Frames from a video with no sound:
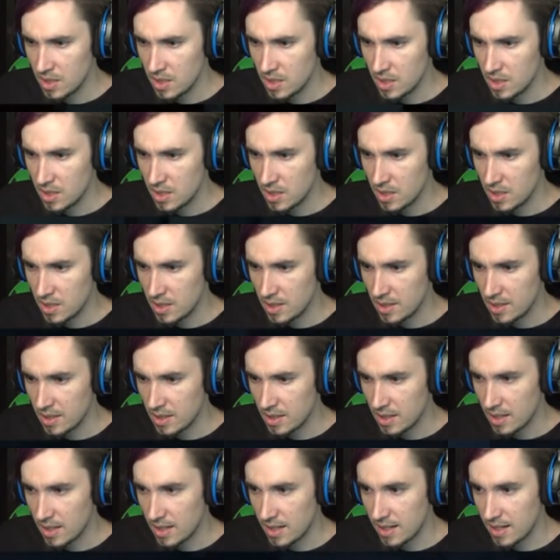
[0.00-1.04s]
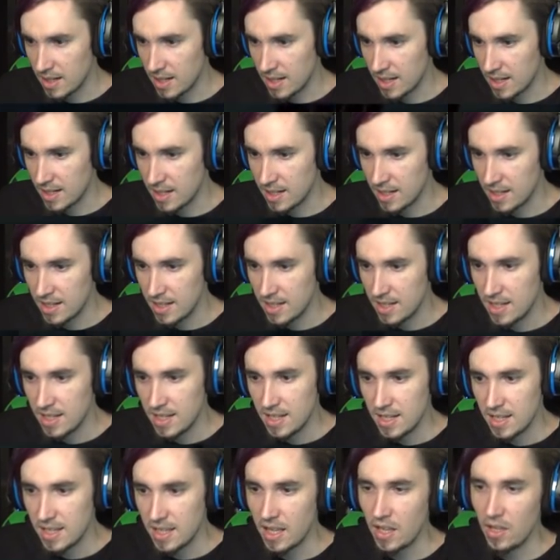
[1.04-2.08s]
God.
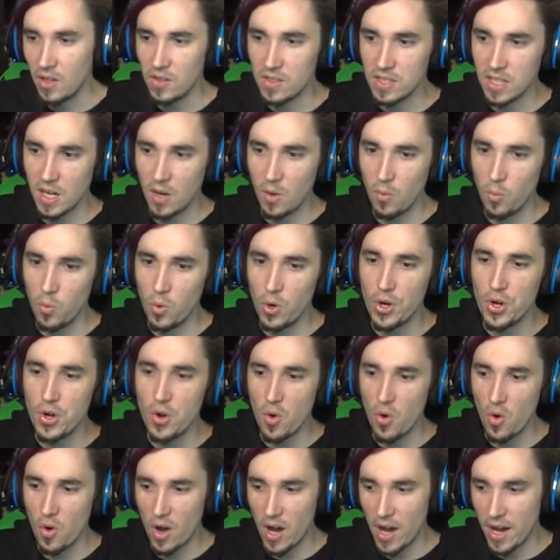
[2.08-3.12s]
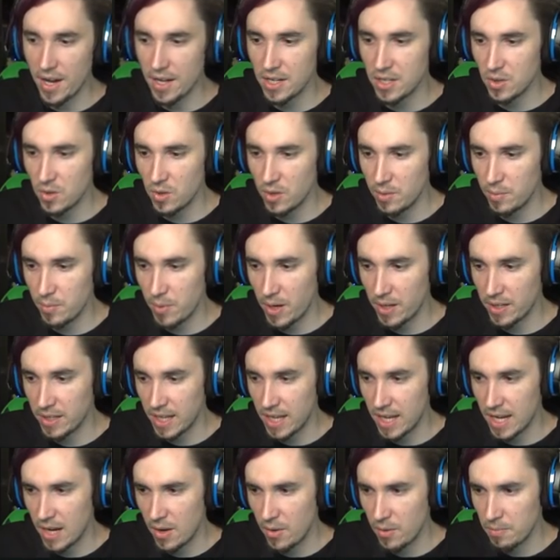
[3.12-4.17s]
That looks like a wood door. I could totally break
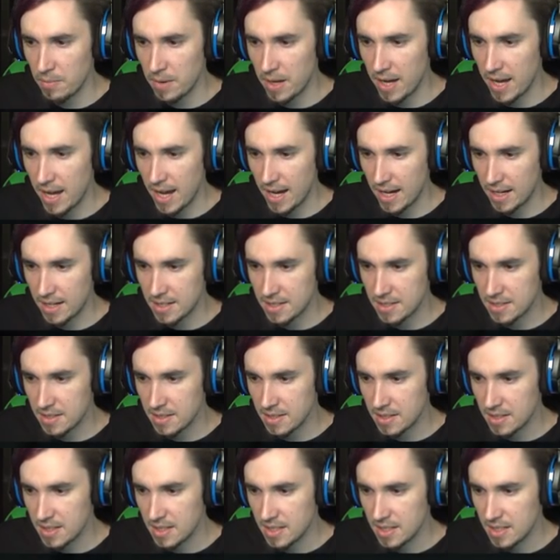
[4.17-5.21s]
that down with my axe.